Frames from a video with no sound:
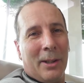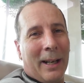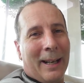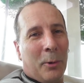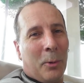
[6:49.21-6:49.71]

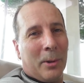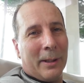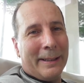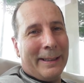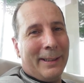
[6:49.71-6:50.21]
all
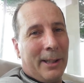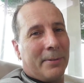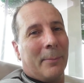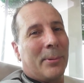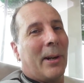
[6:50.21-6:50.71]
the
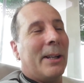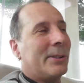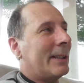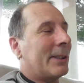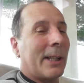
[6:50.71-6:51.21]
different
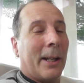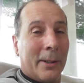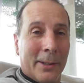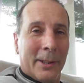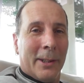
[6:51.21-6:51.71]
pricing,
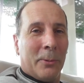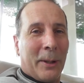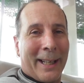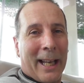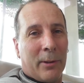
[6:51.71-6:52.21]
so
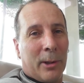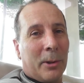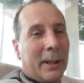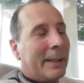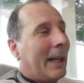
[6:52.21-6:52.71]
we can have a
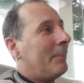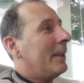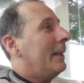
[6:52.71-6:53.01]
look at that.